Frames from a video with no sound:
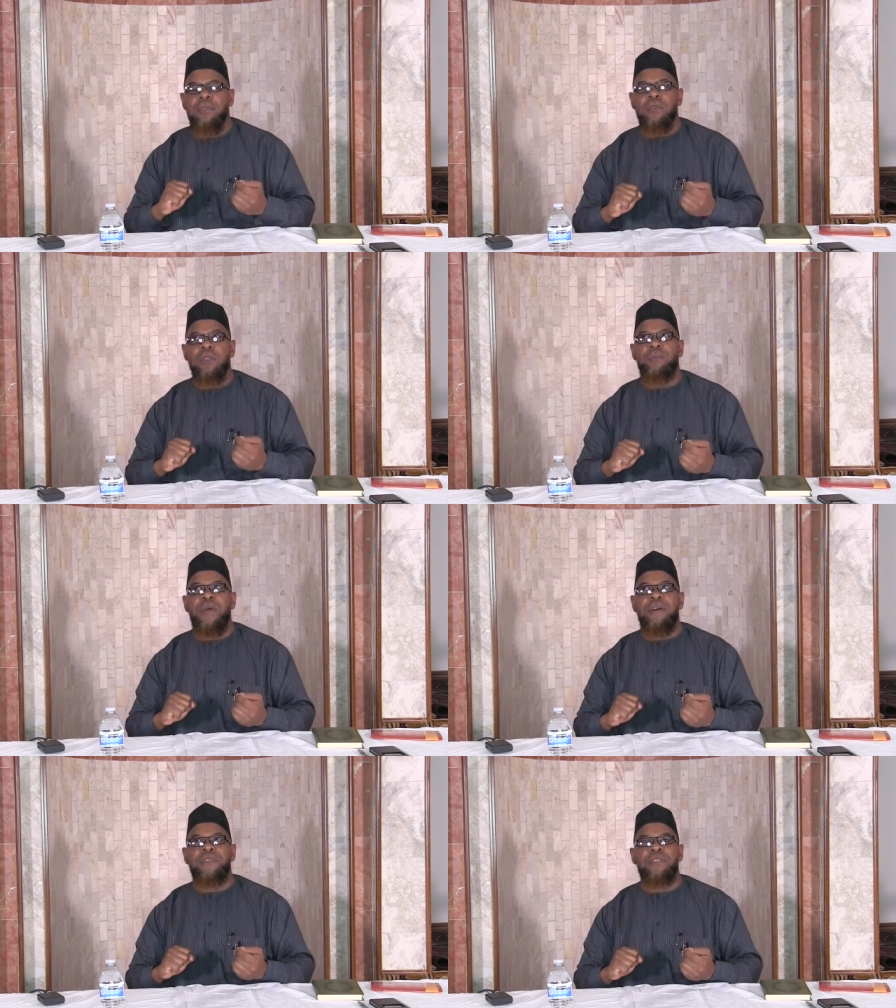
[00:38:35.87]
So the
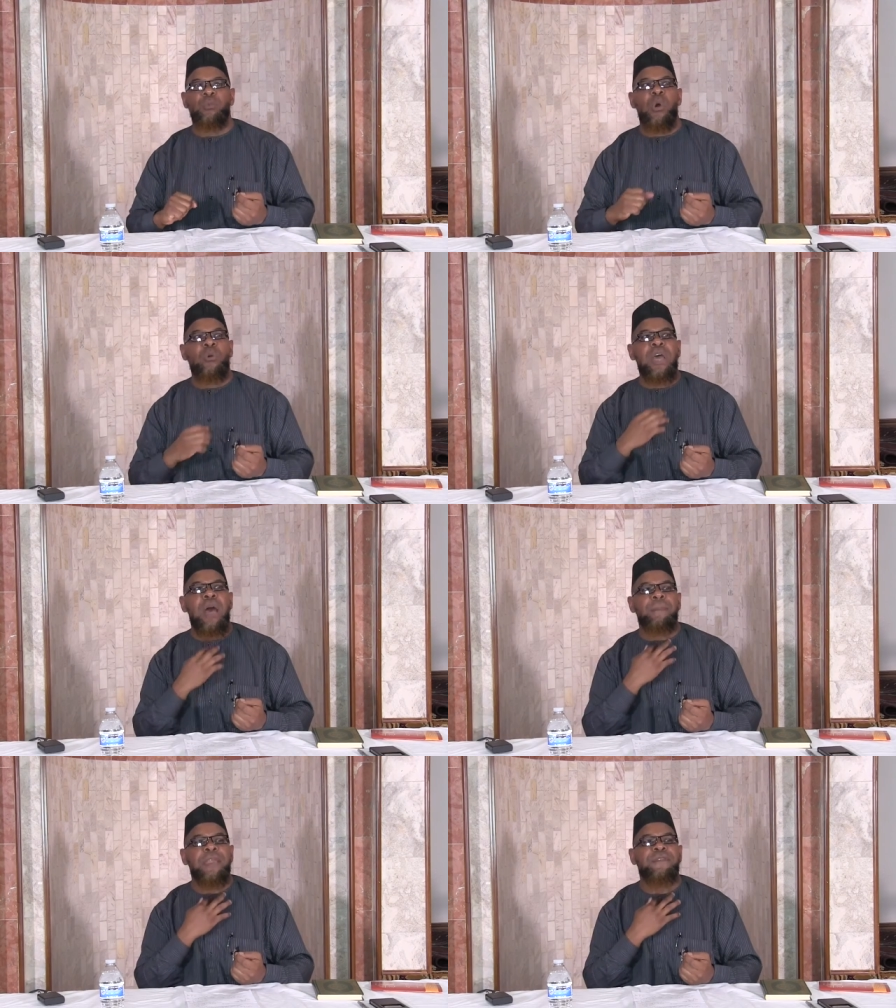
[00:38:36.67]
prophet woke
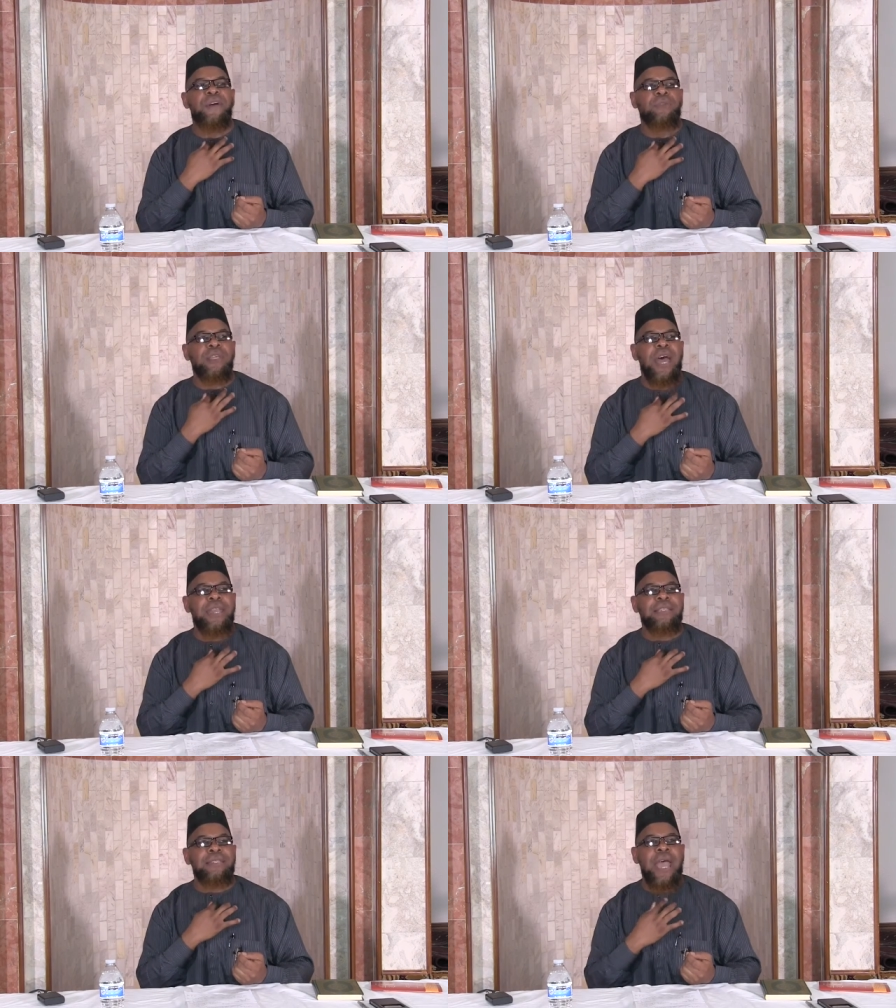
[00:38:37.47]
up, he felt it
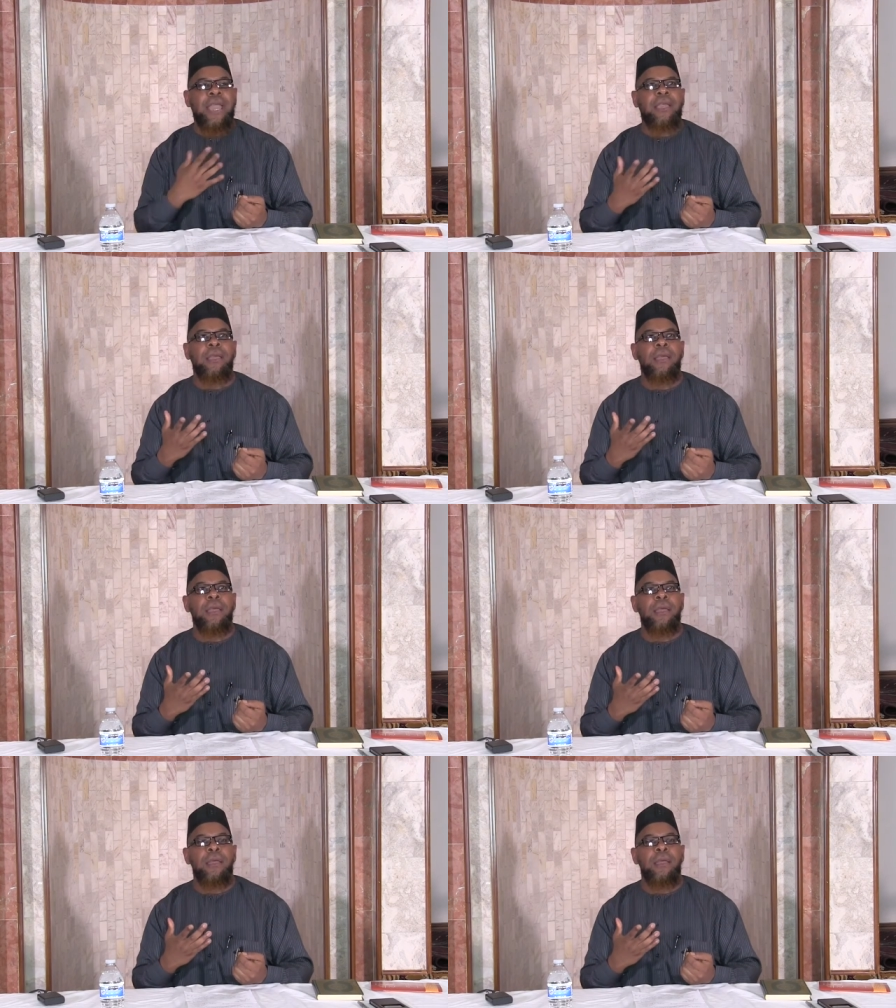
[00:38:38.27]
on his neck.